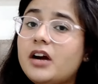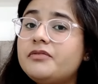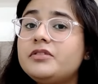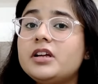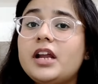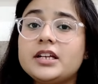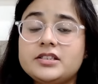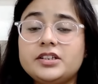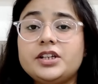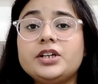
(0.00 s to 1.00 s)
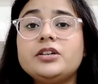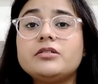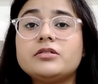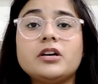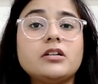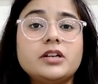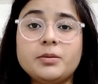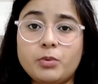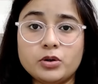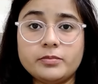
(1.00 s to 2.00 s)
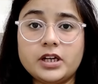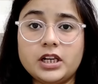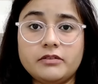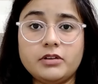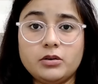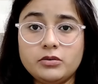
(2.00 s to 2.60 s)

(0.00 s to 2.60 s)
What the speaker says: after exiting the diploma level.